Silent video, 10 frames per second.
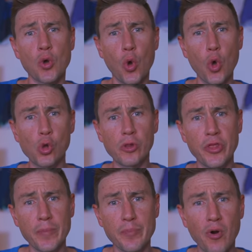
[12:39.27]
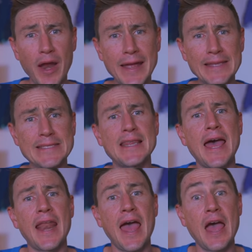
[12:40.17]
All the brands
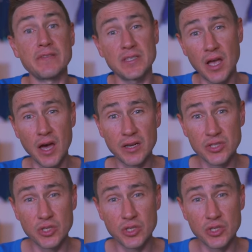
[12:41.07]
that have started